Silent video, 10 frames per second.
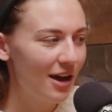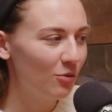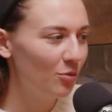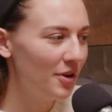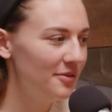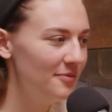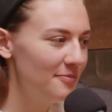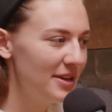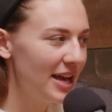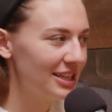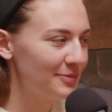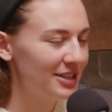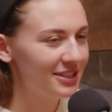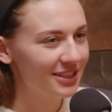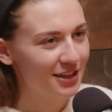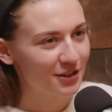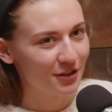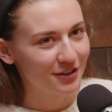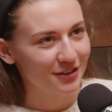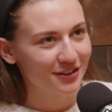well, one big aspect is like the